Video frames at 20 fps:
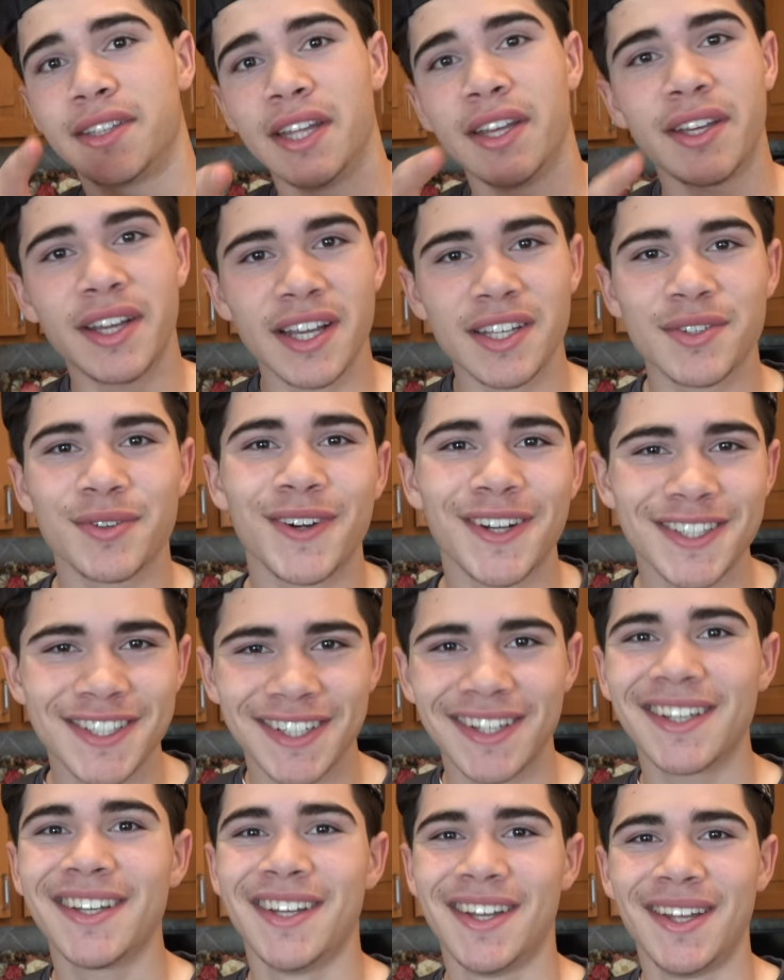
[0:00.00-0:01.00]
thank you guys for
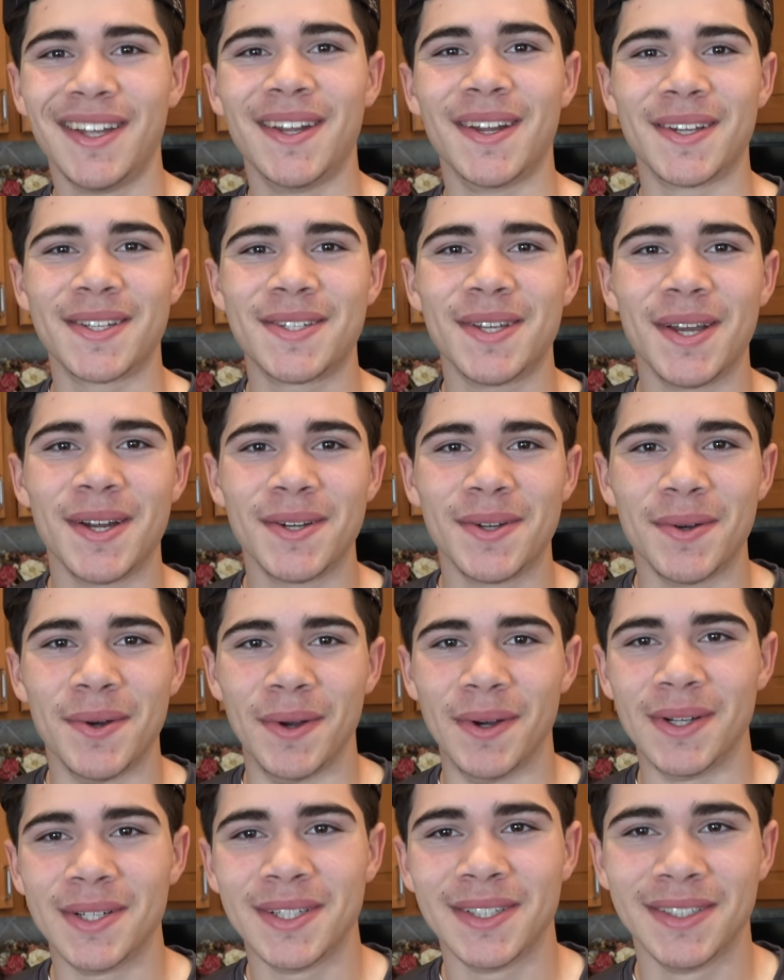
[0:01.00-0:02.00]
watching, and I'll see you
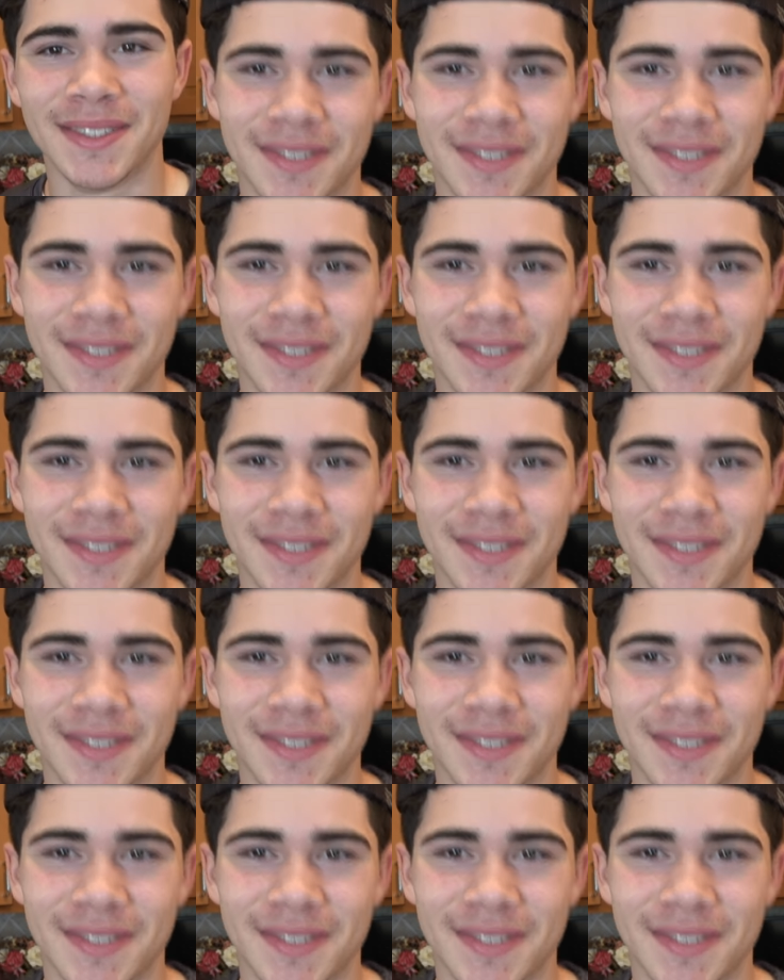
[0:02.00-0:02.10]
outdoors.